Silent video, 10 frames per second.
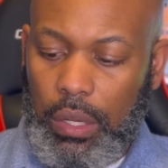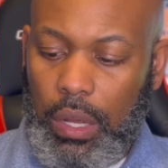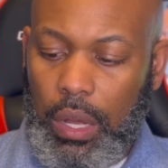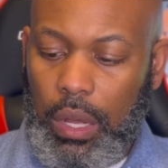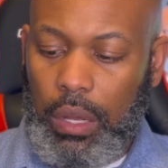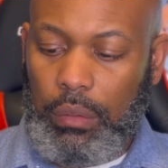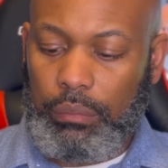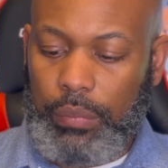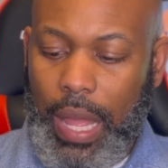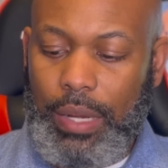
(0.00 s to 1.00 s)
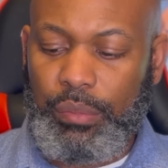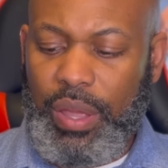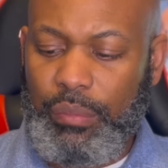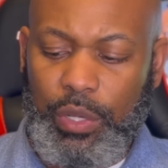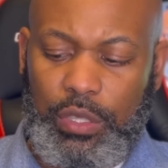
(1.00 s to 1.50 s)
Um, I didn't pay
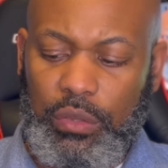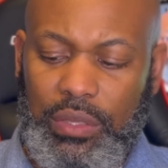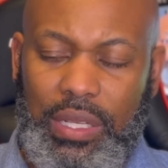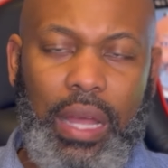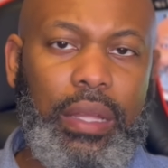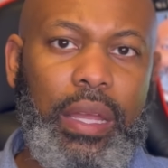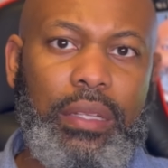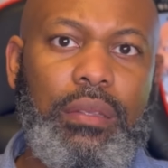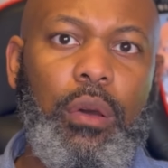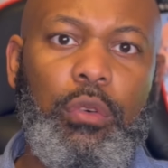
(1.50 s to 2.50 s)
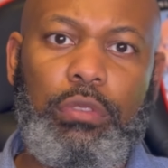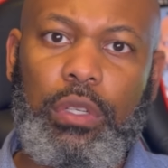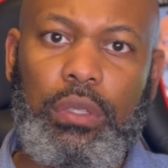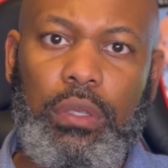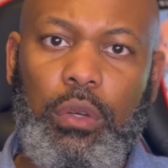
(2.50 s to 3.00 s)
much on StockX
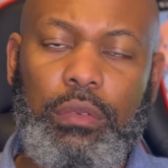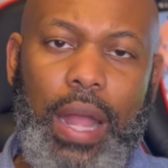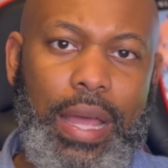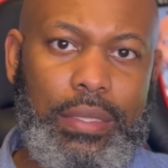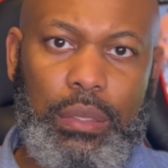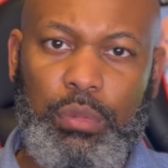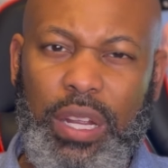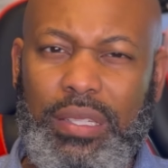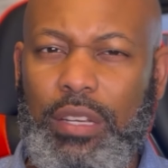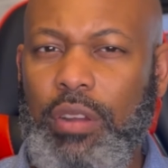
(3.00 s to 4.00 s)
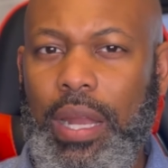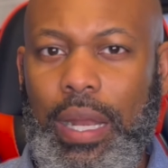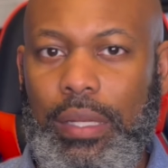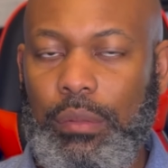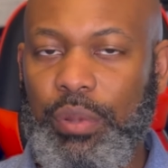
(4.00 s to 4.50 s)
over over asking price. I tried
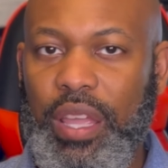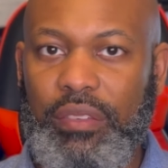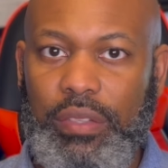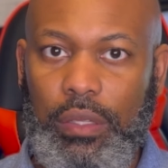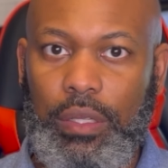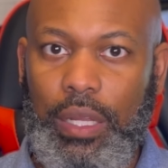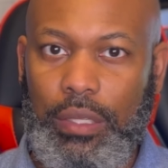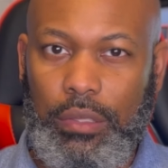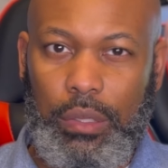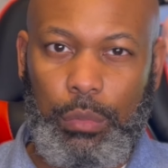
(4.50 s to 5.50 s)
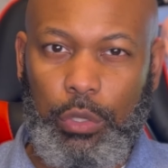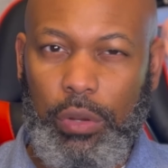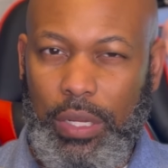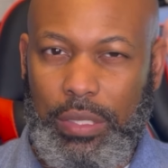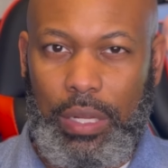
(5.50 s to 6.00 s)
not to pay if it looked like it's gonna be
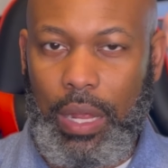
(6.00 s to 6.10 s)
crazy.